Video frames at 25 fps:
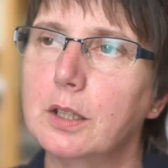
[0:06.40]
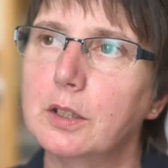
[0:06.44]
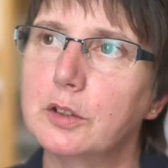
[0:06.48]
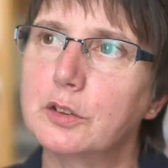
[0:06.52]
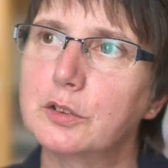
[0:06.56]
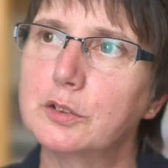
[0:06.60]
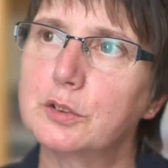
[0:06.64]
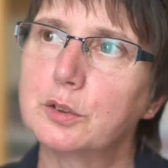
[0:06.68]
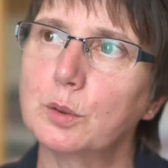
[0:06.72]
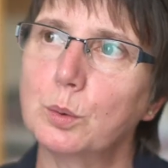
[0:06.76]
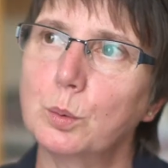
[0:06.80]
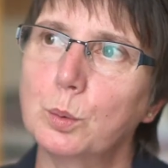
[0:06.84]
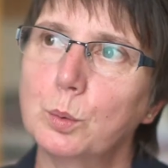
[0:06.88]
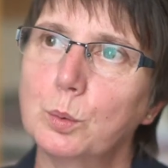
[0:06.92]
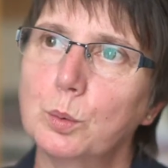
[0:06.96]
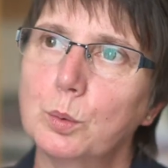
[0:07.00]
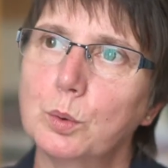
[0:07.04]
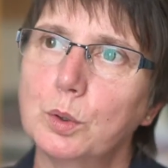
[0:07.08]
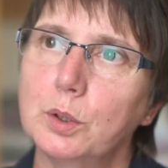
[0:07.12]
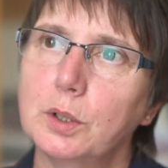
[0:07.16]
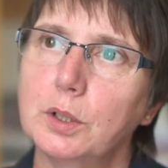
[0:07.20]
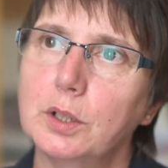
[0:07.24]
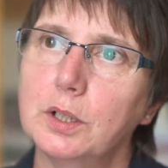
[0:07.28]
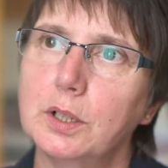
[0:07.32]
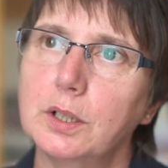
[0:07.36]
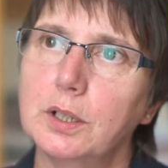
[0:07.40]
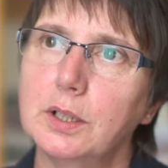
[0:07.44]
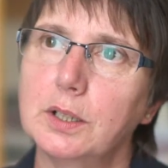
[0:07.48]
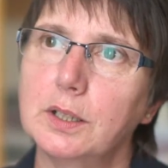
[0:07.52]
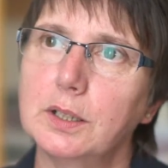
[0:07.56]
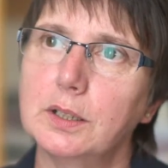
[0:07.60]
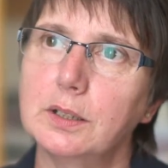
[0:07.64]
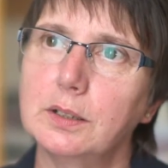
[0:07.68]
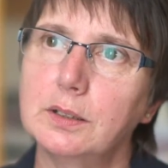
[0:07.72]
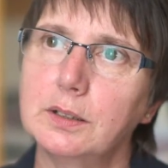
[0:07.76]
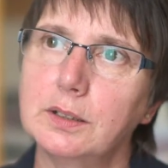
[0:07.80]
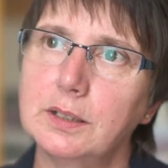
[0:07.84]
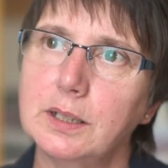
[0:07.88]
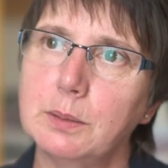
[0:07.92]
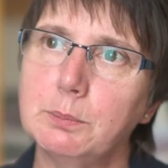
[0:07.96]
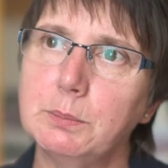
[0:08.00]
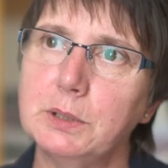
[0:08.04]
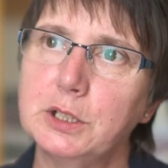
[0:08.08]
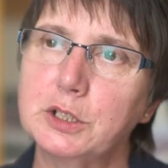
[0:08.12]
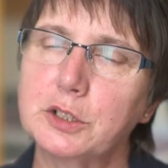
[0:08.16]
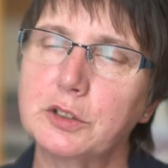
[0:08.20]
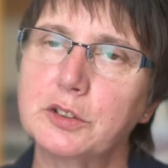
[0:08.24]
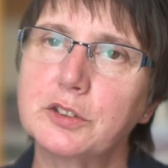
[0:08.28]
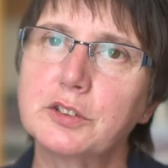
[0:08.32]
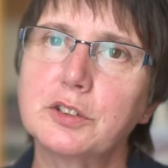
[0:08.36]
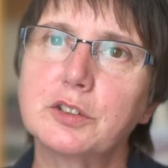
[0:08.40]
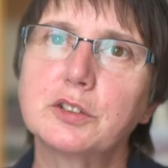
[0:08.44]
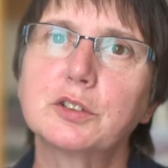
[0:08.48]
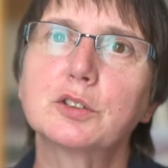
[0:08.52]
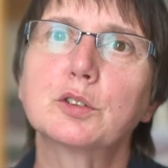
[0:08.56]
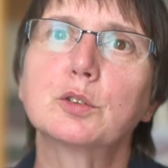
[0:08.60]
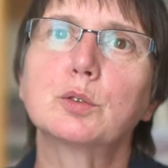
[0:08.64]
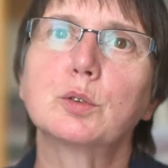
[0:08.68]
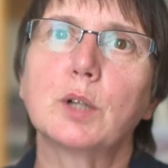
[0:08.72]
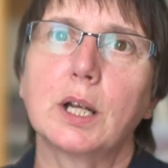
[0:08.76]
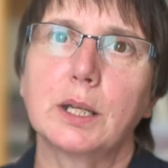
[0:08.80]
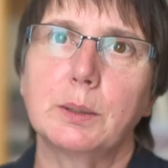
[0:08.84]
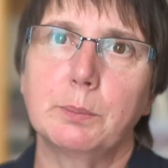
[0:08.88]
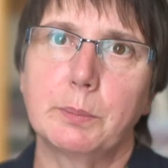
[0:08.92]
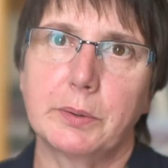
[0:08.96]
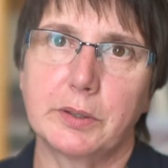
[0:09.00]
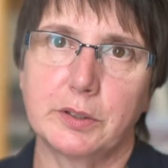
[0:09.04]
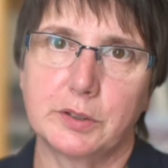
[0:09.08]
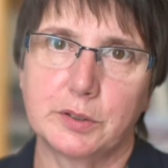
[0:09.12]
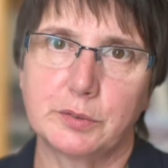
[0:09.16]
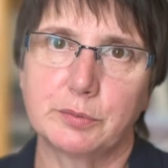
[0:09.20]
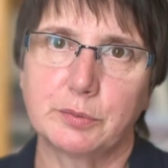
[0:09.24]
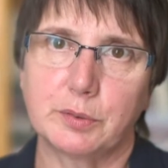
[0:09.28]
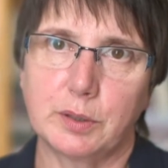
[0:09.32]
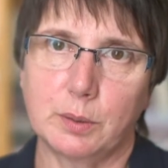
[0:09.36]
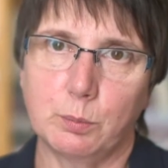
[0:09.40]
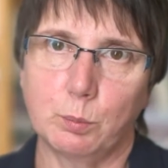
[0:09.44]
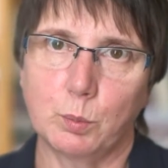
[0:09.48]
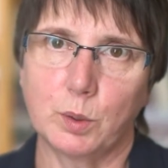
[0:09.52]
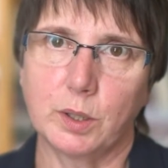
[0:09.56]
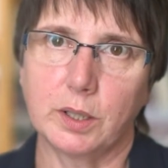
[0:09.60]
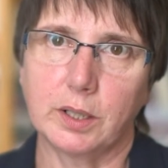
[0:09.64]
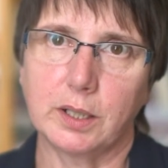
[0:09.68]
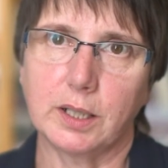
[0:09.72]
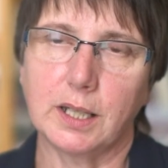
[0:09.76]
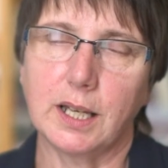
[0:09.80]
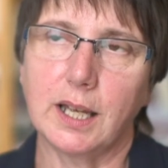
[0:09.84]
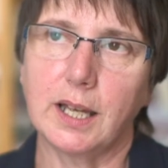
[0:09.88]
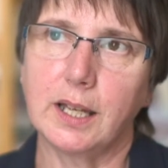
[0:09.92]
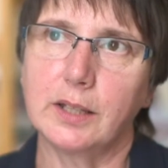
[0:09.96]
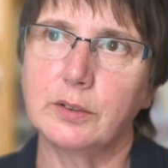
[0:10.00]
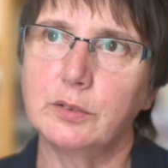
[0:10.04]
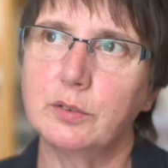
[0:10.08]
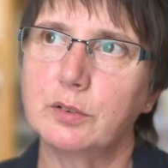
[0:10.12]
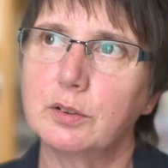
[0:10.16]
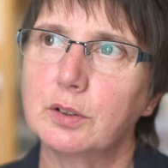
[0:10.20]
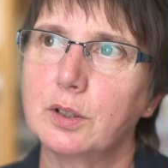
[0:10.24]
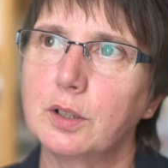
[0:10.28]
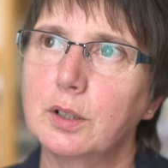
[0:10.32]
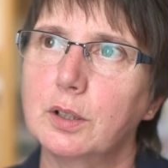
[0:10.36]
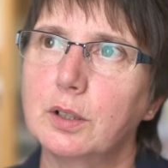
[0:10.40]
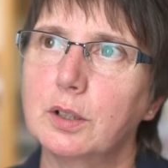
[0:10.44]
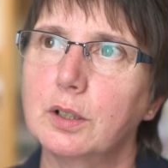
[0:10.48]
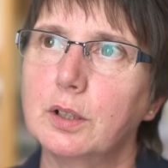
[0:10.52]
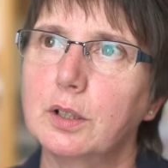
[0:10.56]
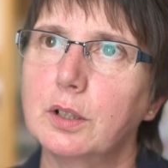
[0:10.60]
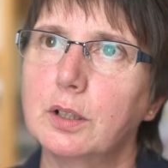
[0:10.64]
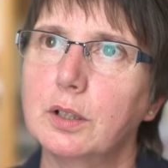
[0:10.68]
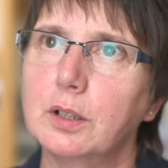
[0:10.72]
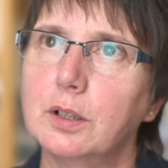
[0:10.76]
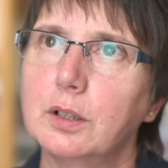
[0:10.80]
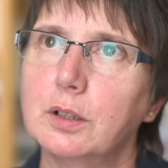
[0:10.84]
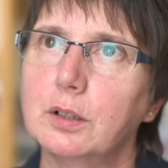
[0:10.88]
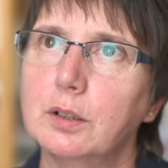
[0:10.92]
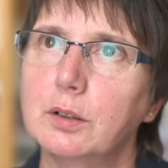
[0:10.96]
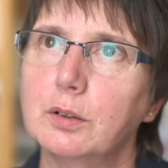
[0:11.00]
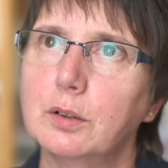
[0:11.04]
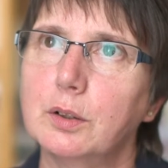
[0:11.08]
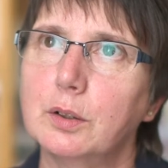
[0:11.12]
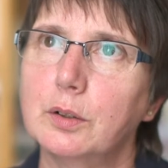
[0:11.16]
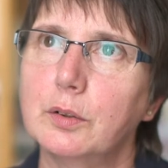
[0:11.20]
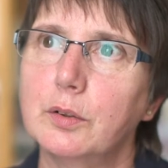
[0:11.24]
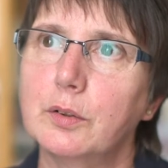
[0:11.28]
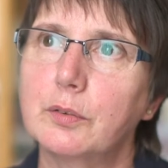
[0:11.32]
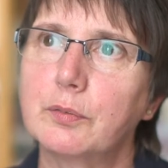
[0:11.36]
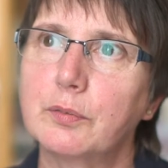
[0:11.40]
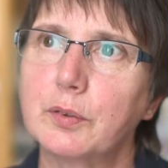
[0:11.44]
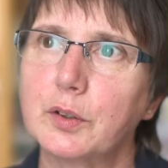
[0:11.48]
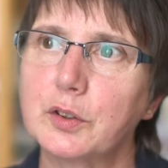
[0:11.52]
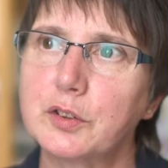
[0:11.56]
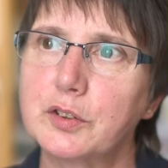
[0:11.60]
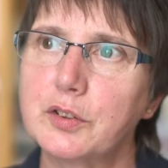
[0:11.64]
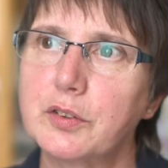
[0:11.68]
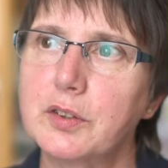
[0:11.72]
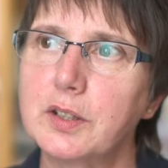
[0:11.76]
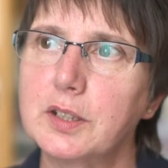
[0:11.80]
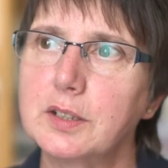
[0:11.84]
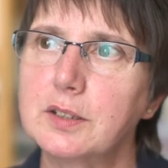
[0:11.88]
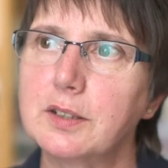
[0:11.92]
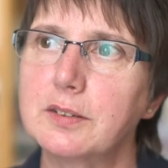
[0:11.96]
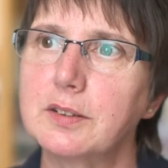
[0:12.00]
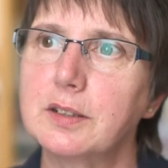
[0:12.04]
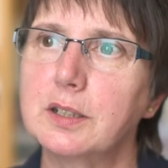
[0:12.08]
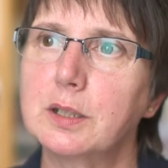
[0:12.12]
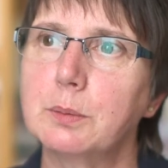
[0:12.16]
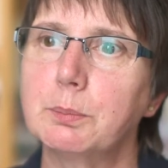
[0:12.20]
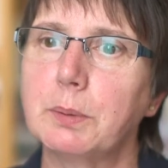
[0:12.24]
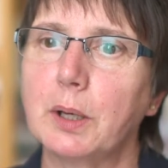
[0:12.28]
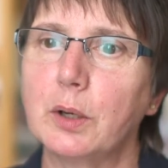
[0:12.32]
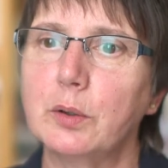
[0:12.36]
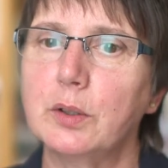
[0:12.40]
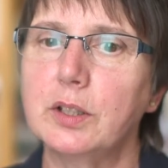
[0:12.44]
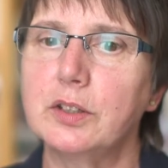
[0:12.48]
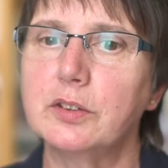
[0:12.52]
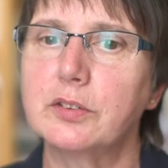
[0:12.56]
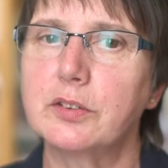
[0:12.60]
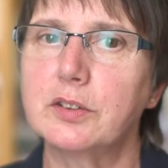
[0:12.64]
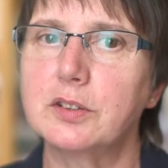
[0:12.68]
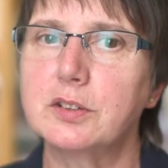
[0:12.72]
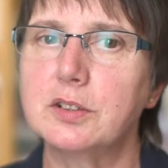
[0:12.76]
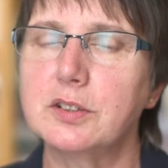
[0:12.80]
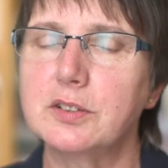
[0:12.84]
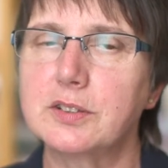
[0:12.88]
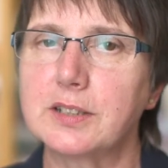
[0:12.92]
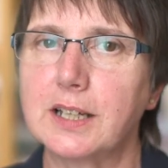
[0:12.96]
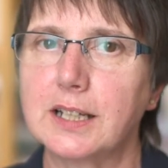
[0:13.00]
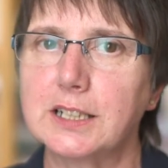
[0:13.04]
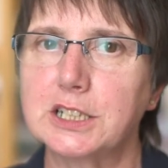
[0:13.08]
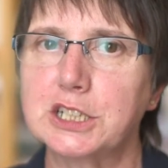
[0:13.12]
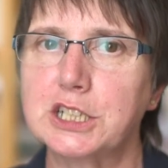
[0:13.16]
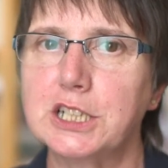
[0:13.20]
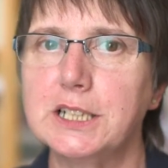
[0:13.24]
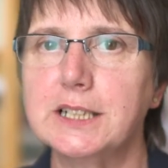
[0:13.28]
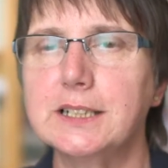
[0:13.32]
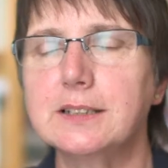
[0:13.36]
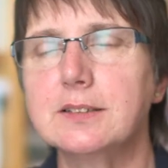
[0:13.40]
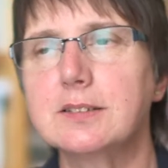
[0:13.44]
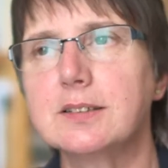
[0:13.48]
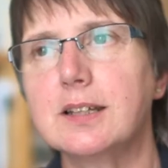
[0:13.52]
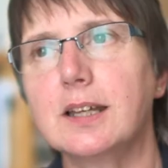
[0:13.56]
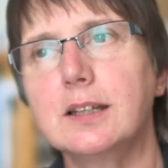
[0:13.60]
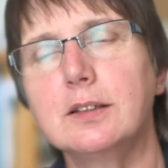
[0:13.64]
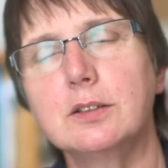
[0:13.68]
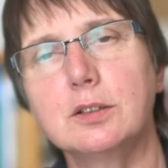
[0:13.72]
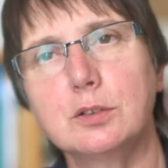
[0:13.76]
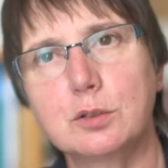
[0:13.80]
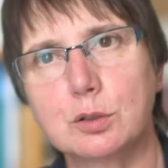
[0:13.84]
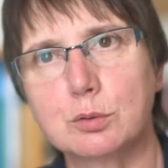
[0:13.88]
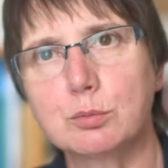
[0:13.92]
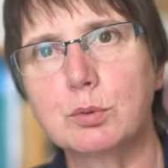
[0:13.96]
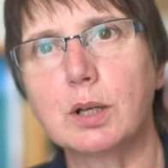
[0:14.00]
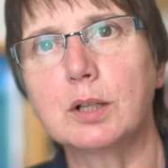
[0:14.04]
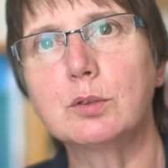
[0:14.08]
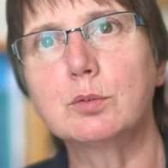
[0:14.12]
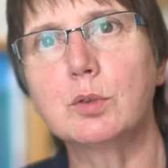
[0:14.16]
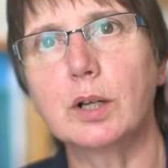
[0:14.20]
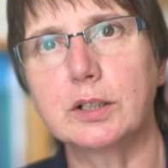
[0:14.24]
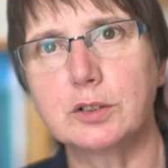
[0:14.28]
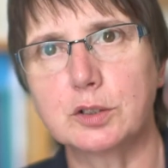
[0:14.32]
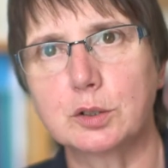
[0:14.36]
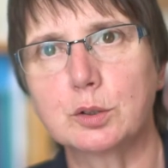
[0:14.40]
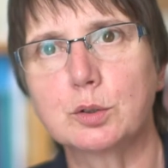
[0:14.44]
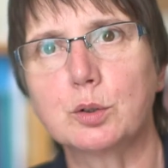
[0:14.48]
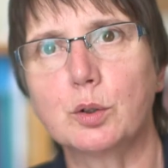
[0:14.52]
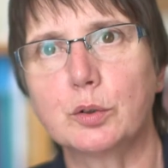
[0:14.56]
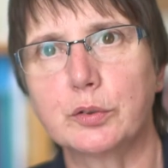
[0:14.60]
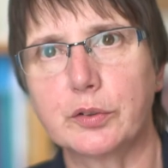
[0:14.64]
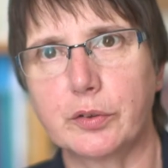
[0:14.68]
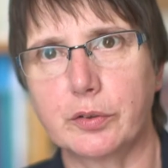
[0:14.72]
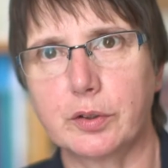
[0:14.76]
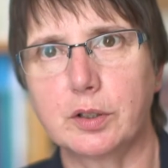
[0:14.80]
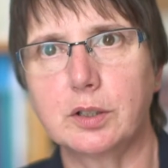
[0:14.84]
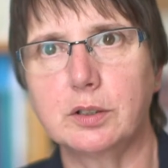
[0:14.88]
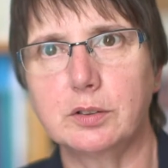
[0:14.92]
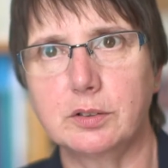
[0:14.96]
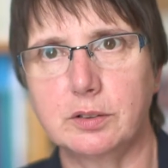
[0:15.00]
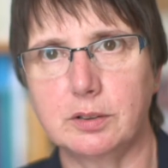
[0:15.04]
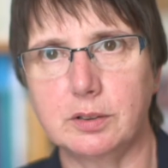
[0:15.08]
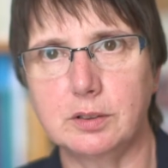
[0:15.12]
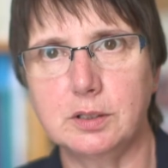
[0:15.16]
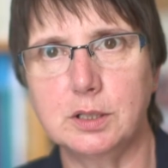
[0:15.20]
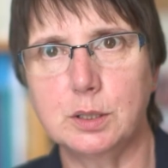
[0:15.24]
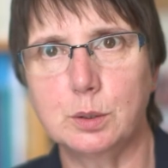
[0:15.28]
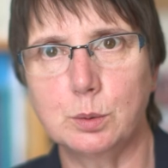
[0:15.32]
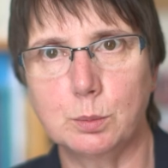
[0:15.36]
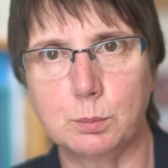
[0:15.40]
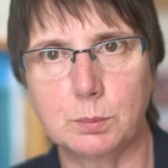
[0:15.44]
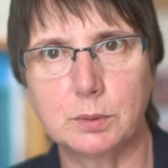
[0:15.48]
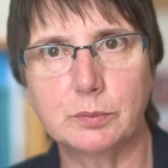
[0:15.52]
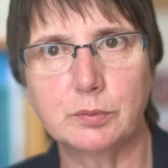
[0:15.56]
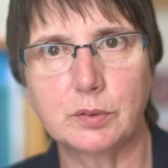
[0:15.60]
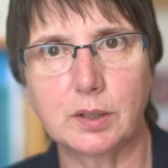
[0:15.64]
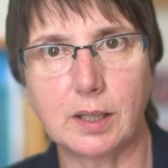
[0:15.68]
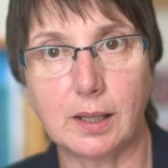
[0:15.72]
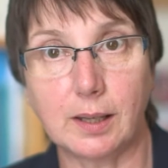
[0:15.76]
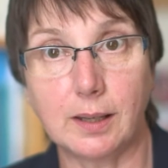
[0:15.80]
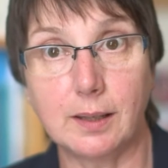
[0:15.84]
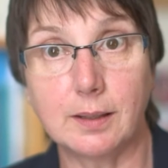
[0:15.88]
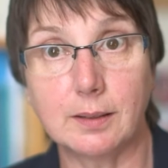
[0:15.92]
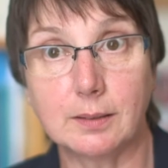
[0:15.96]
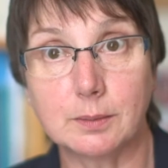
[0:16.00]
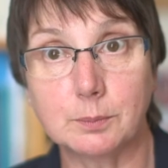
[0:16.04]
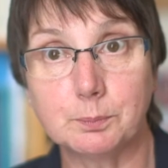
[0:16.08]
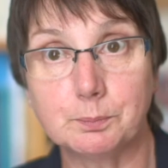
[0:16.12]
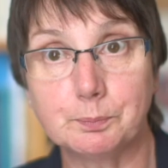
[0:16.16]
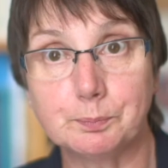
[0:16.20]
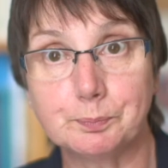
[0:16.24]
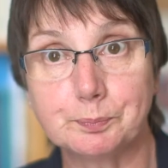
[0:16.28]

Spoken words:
So let me just describe this framework. And the first thing to think about is that it's actually intended to run right across the continuum of care.